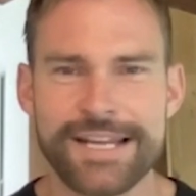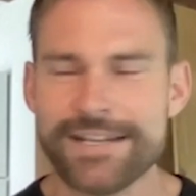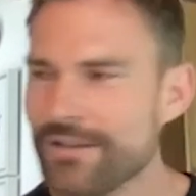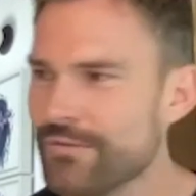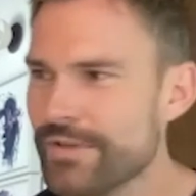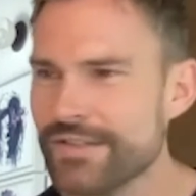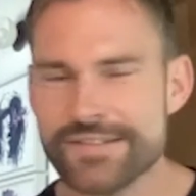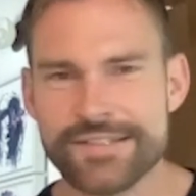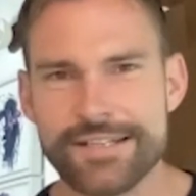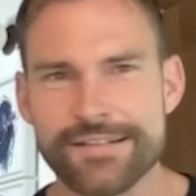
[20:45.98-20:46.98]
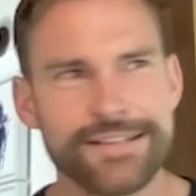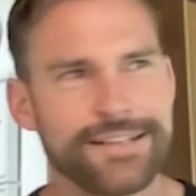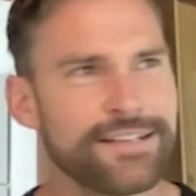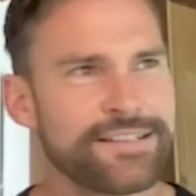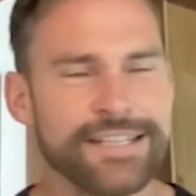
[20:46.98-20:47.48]
taking risks and
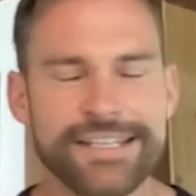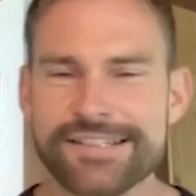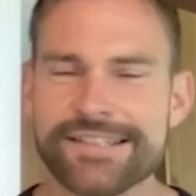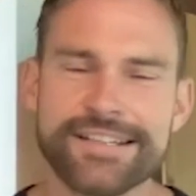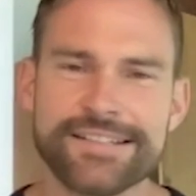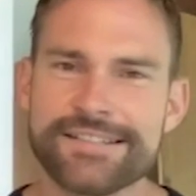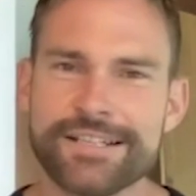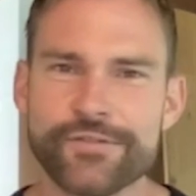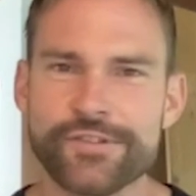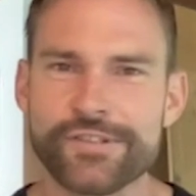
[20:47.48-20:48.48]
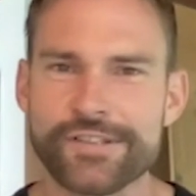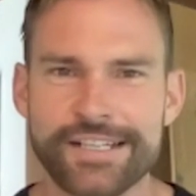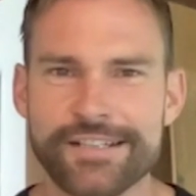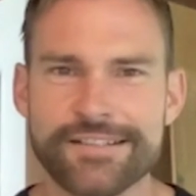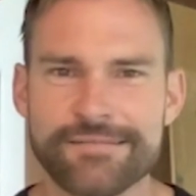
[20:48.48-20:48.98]
sees things
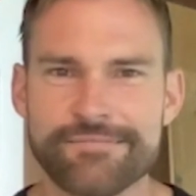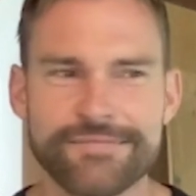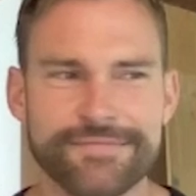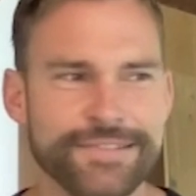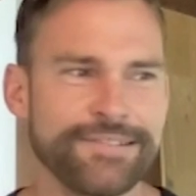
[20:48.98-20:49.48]
differently than